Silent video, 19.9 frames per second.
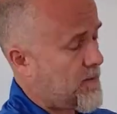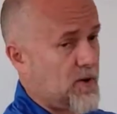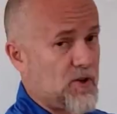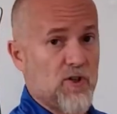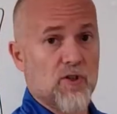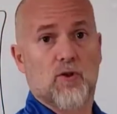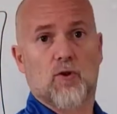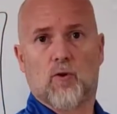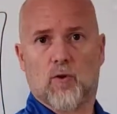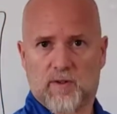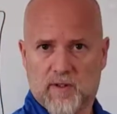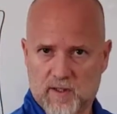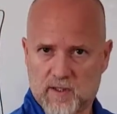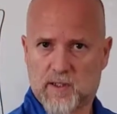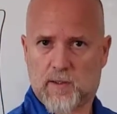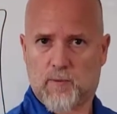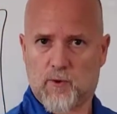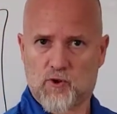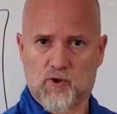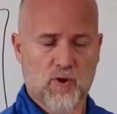which is called the
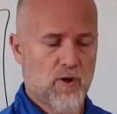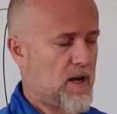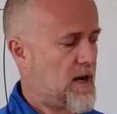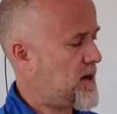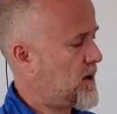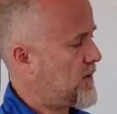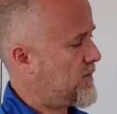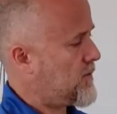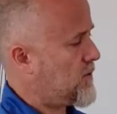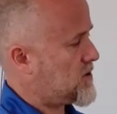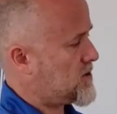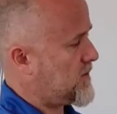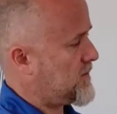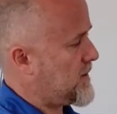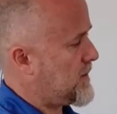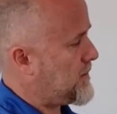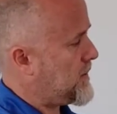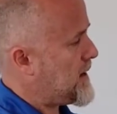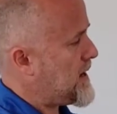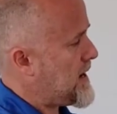distribution area, of course, of
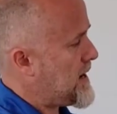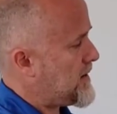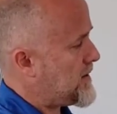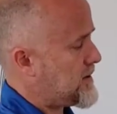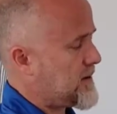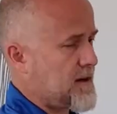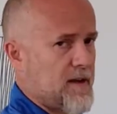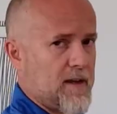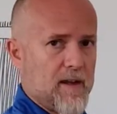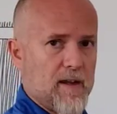the plate,